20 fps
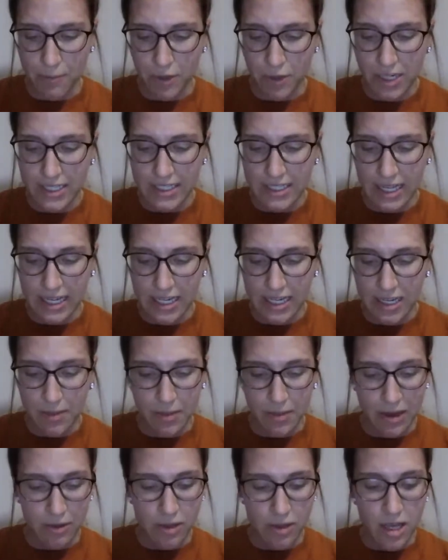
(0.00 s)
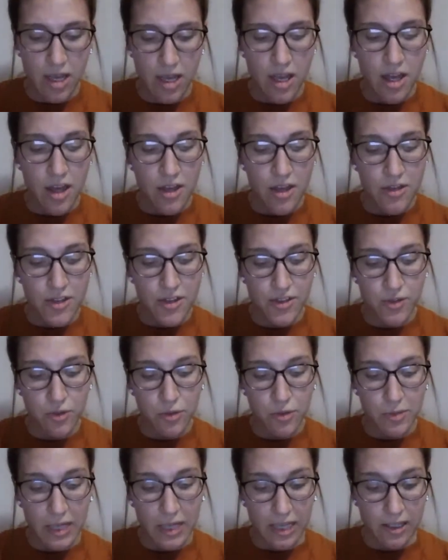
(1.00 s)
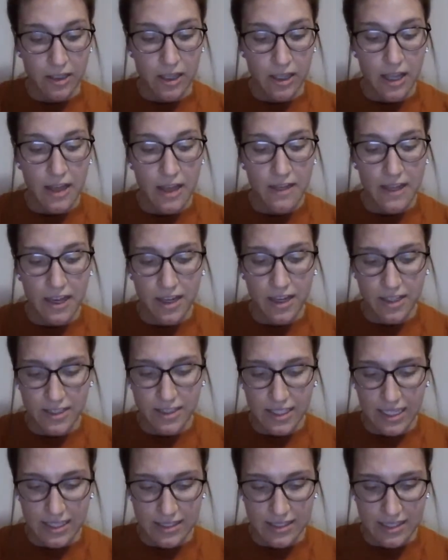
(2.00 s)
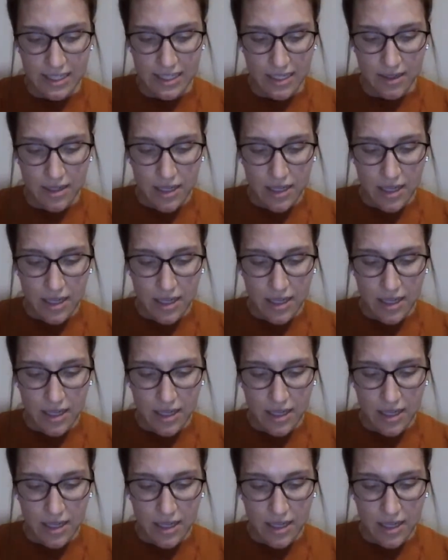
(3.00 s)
more excited about the school bell than us kids did.